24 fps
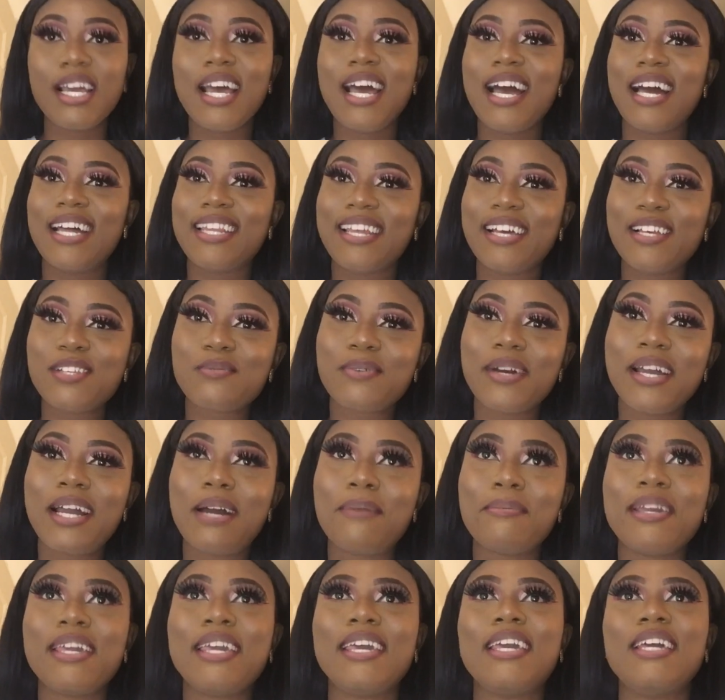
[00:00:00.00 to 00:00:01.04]
And that's why I'm
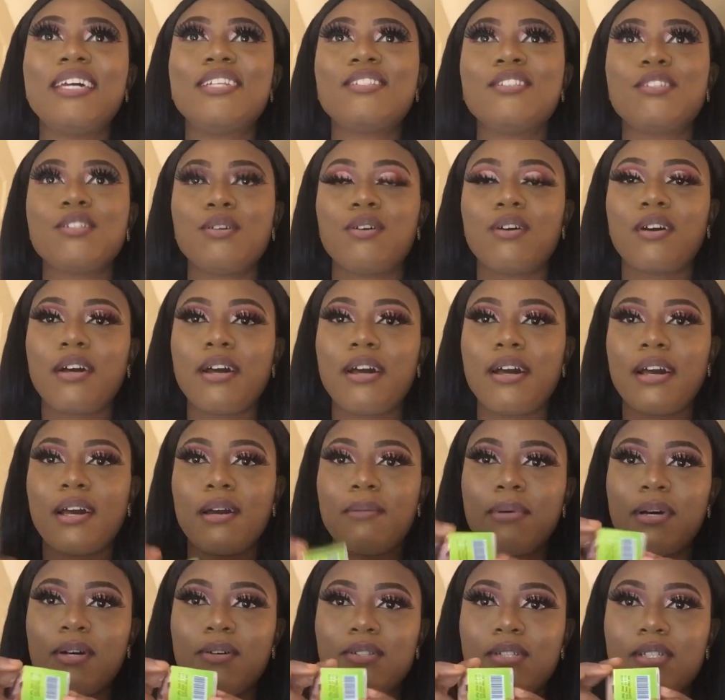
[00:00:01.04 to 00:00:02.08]
here to talk
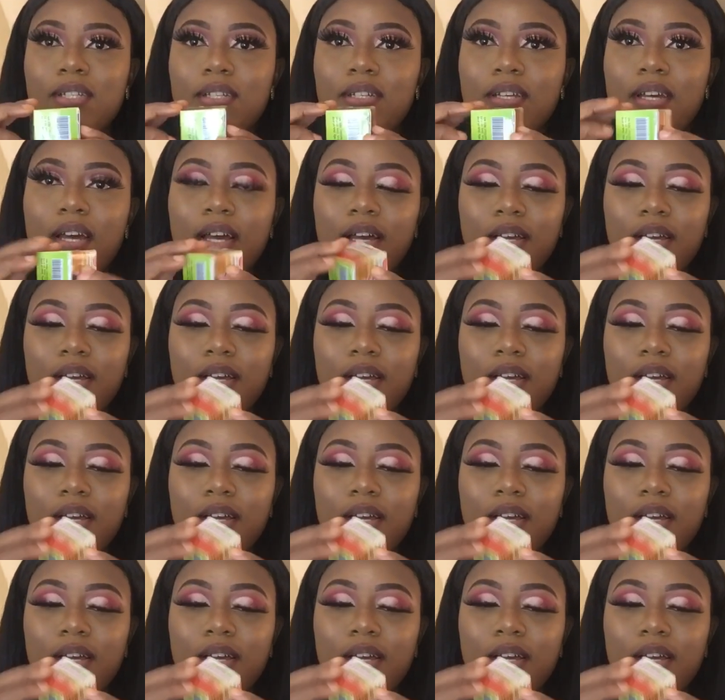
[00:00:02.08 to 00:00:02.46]
about it.